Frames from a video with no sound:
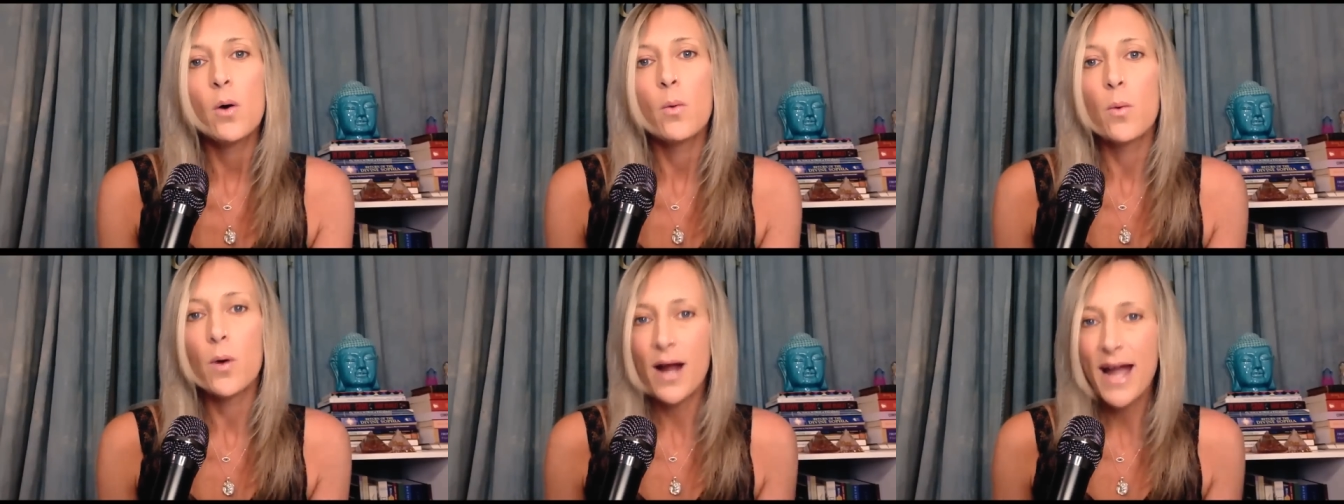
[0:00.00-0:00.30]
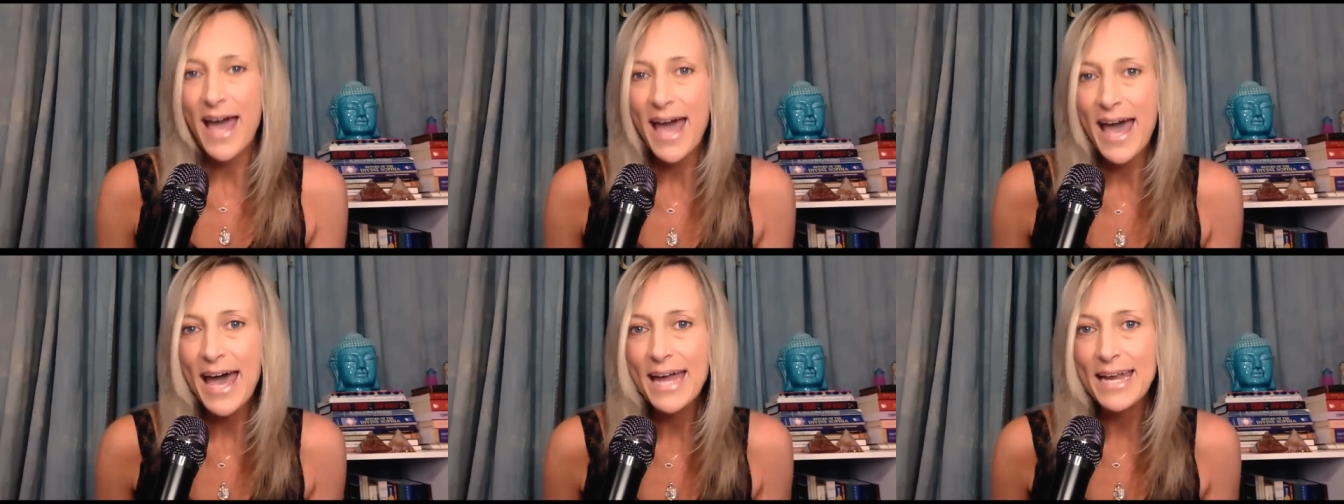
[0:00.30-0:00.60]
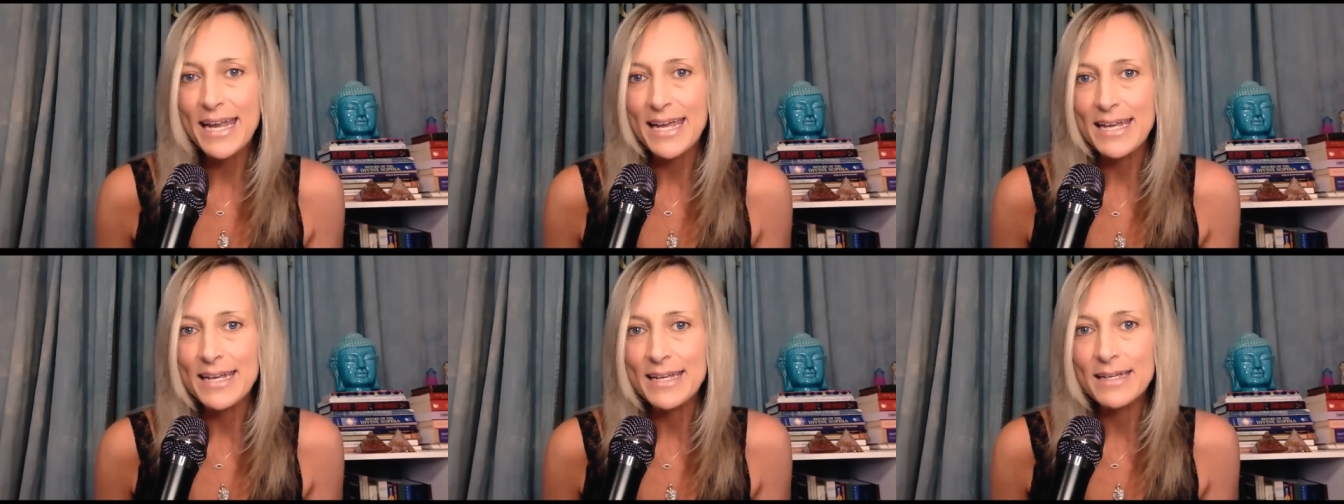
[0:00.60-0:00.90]
were
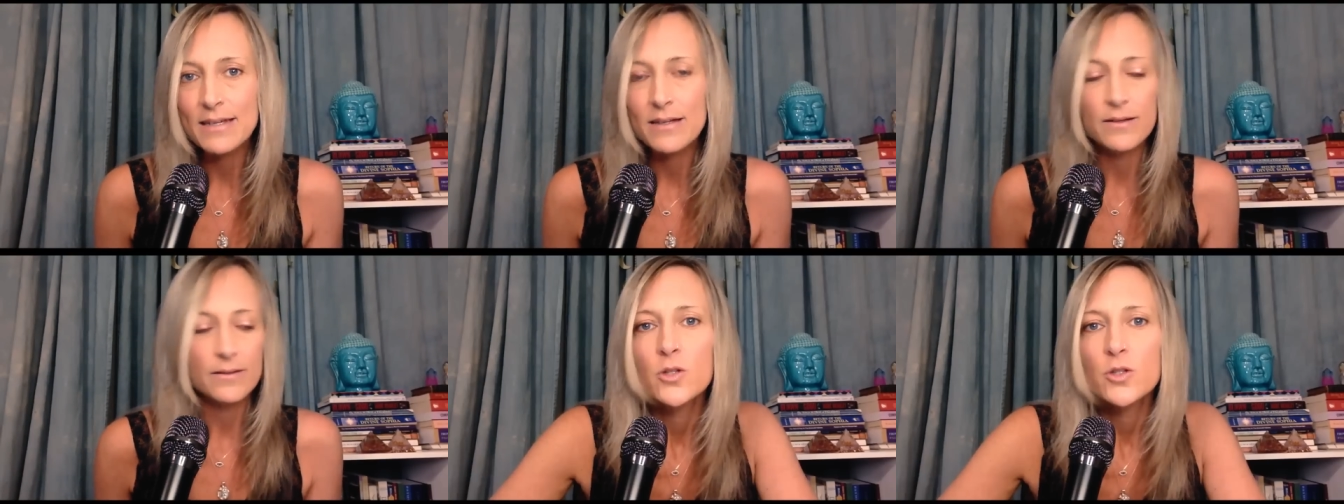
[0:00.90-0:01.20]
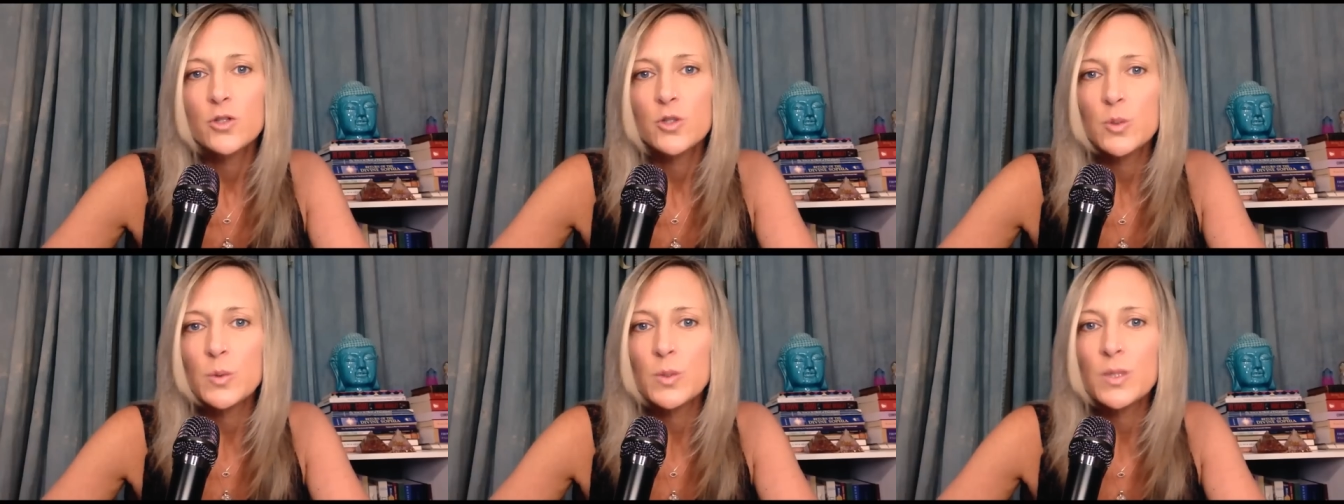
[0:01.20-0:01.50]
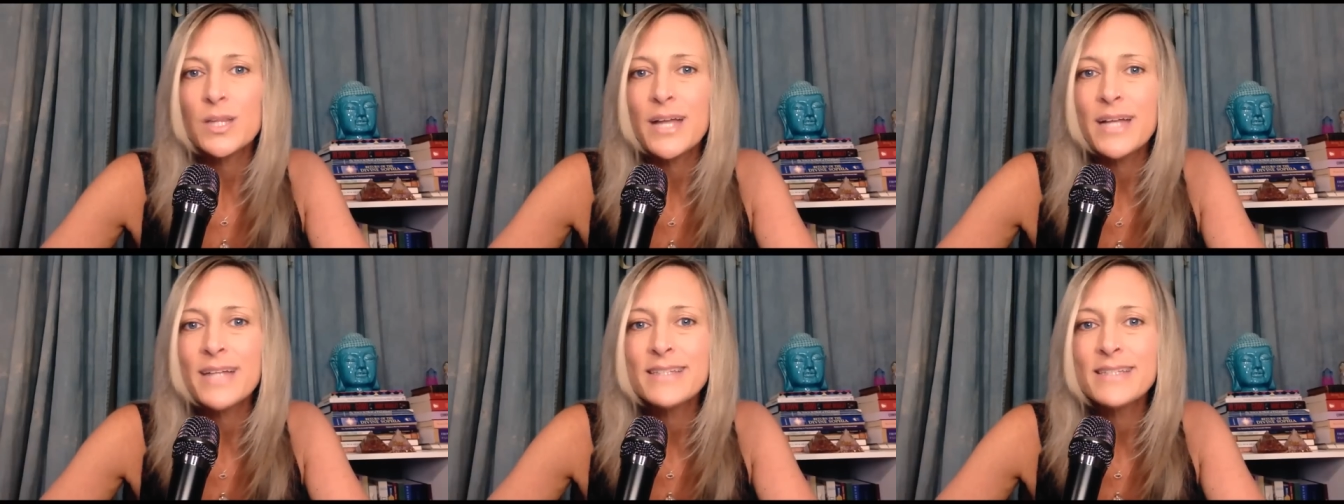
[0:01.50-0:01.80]
headed to
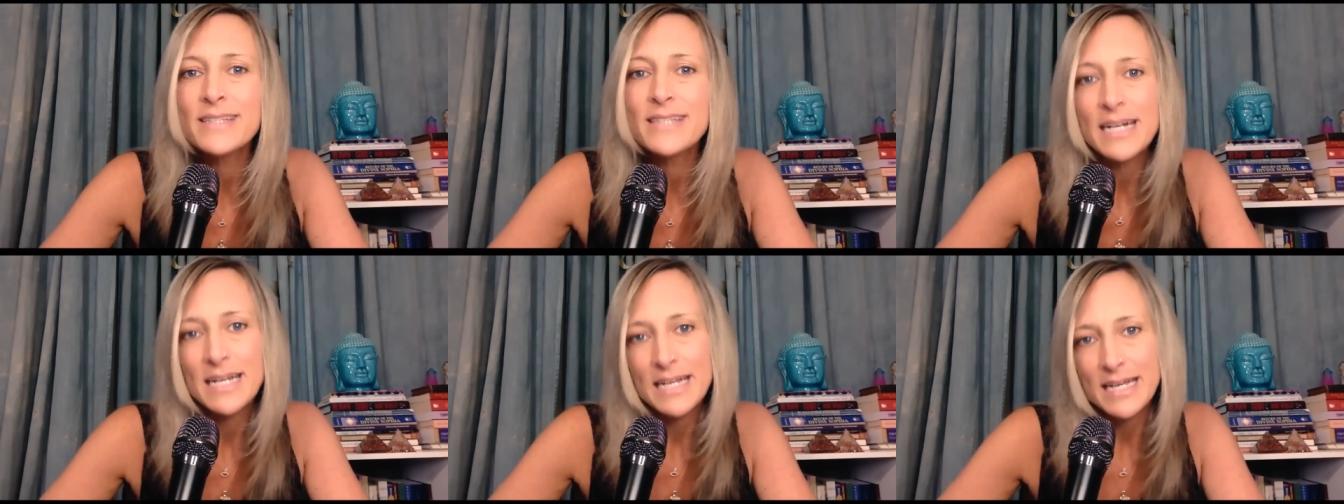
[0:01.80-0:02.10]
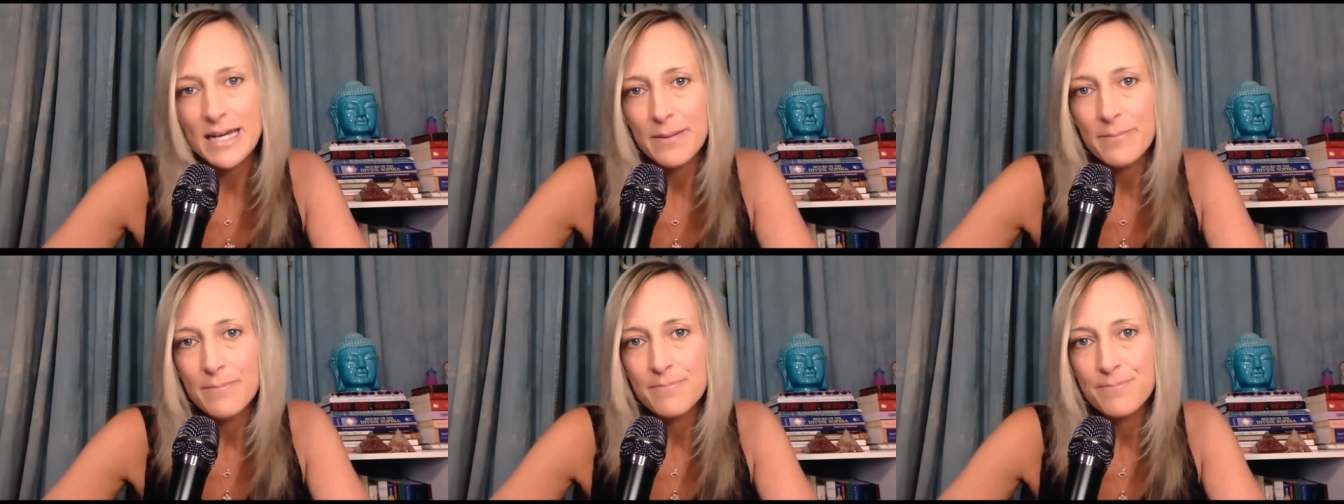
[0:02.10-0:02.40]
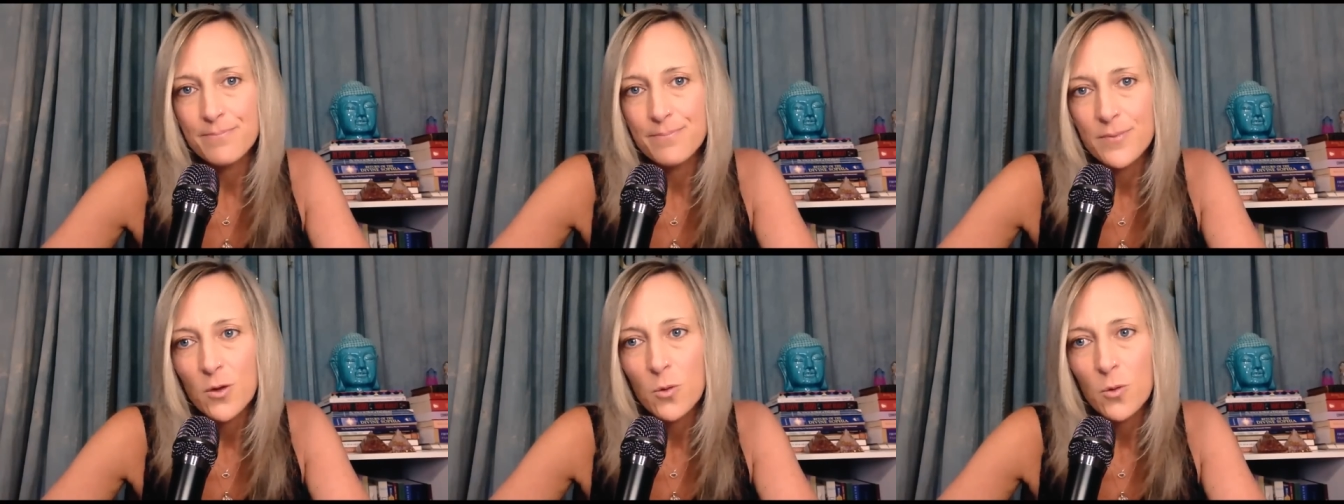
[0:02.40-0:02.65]
Londinium